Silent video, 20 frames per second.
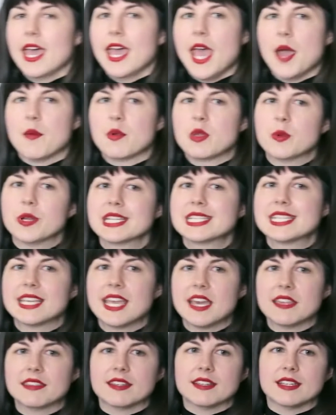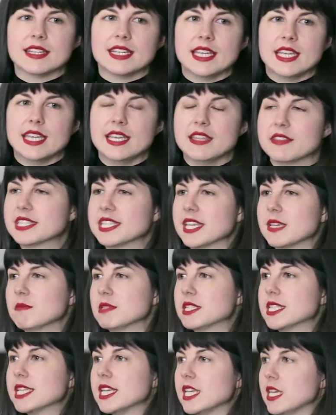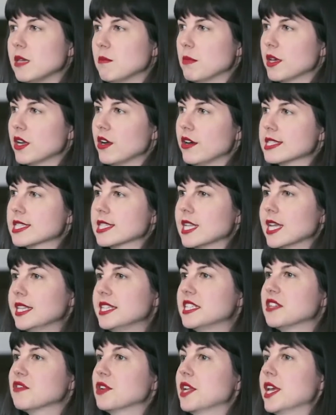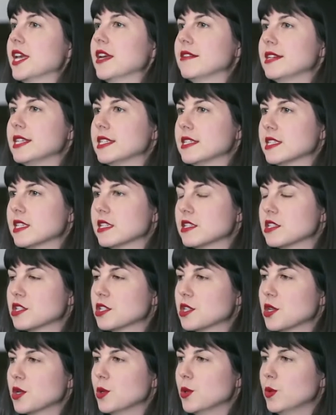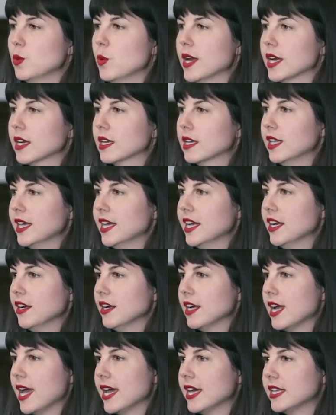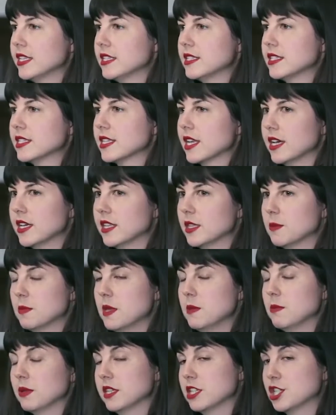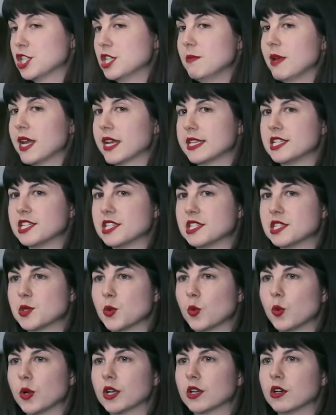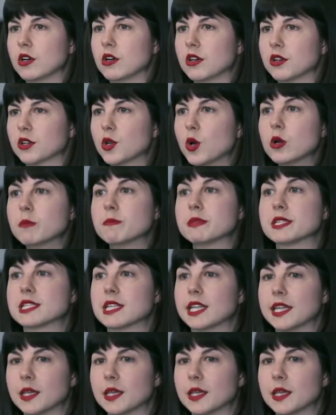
And we work together in the same team, but on slightly different areas. So where Claire and the people that she manages work on corpus